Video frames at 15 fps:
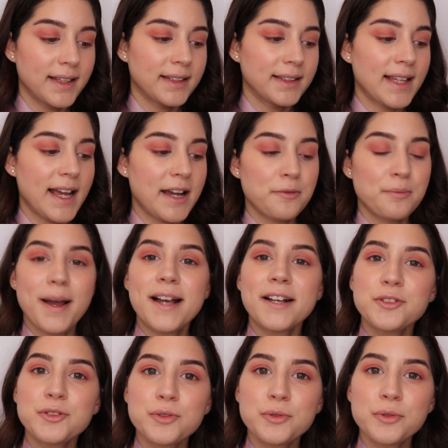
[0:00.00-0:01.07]
Now
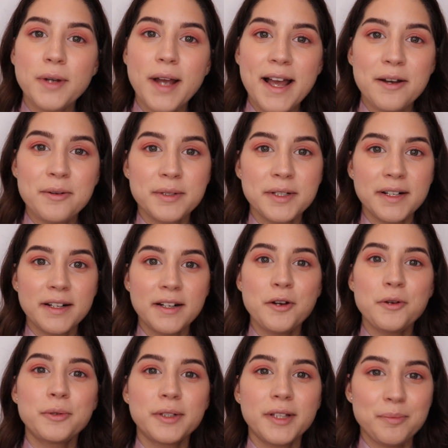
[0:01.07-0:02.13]
back to our
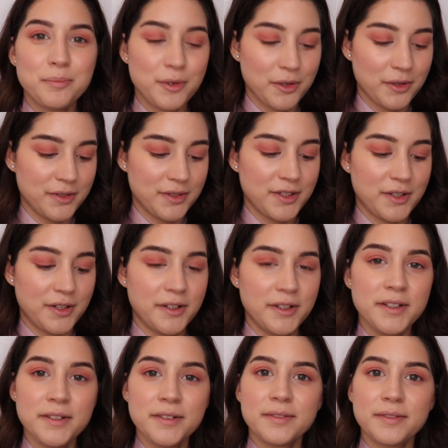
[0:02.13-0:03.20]
Hoola
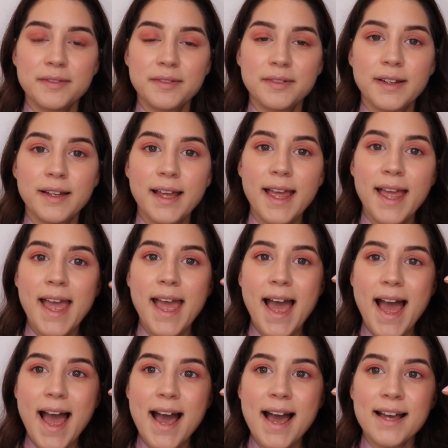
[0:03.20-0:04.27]
bronzer
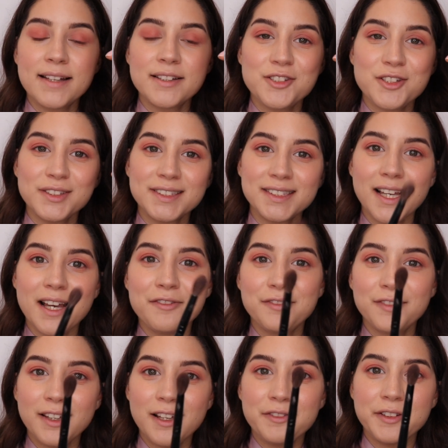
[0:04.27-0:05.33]
and just a
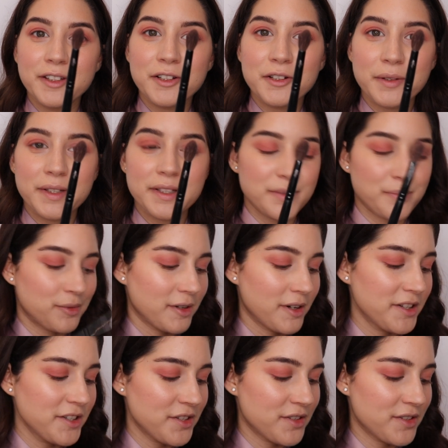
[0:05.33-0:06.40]
fluffy crease
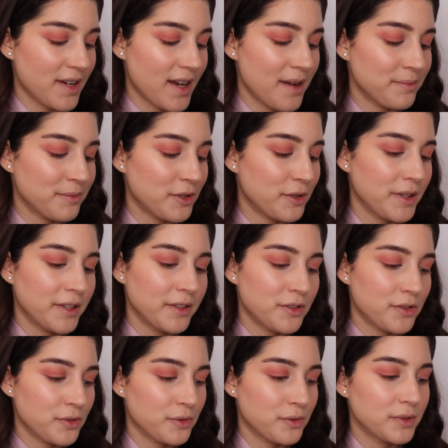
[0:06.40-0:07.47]
brush. I'm going
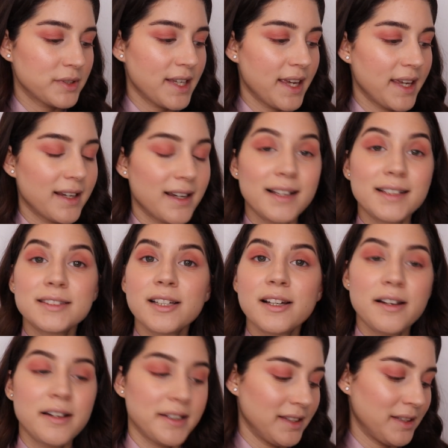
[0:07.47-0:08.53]
to take a
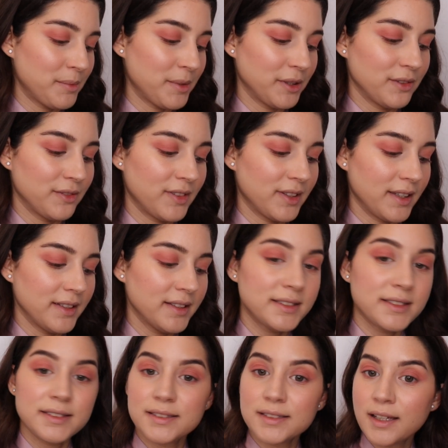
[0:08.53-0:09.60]
tiny bit of
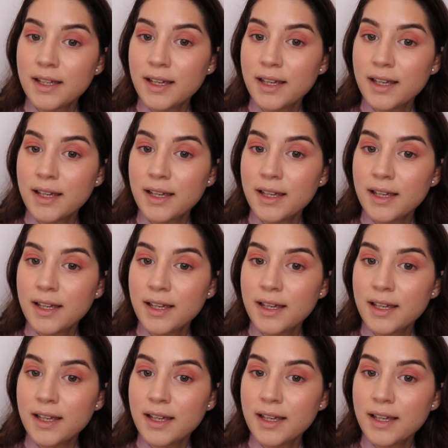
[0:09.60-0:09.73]
this